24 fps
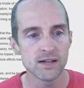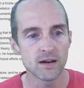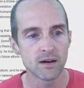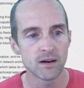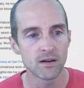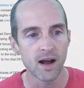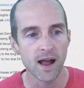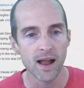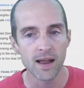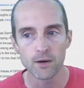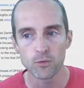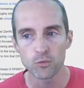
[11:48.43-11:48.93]

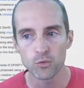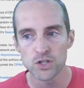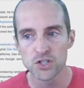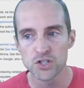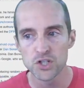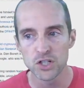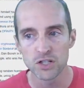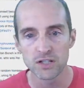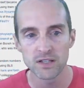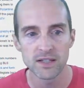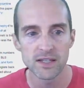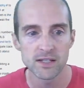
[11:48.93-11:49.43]
I
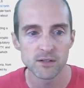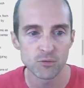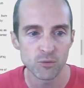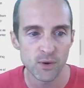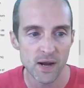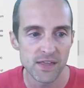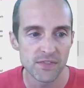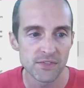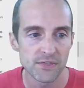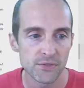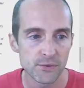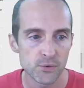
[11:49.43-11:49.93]
originally
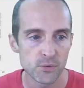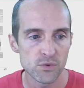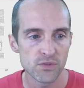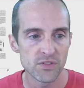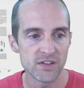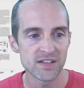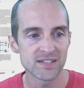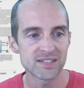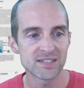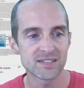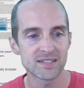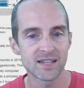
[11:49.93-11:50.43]
read through
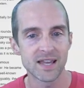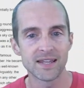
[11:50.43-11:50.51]
this,